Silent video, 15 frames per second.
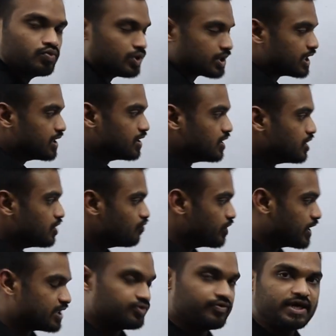Okay,
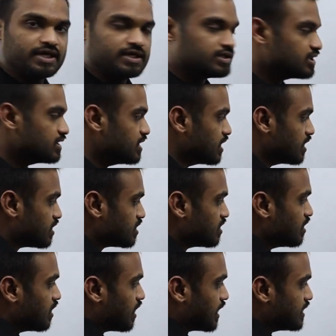we are dividing here
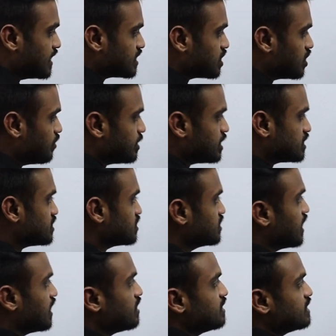100 kilometers is
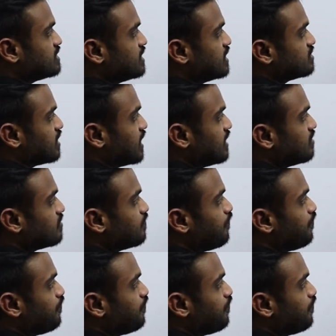the distance, right?